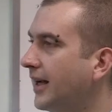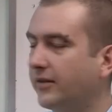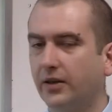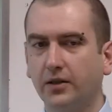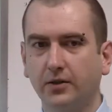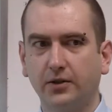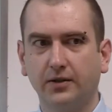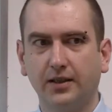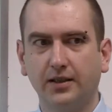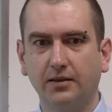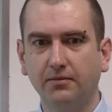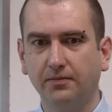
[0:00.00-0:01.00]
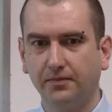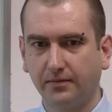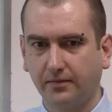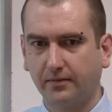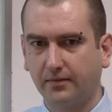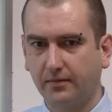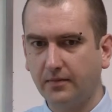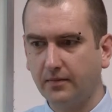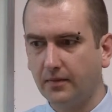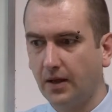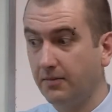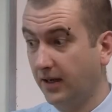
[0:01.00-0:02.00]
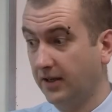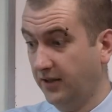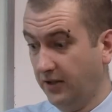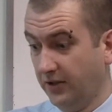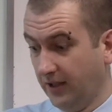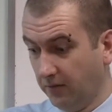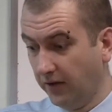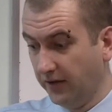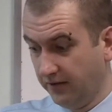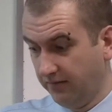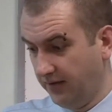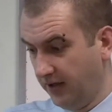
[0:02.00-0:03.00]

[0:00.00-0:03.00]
agricultural system, because you still want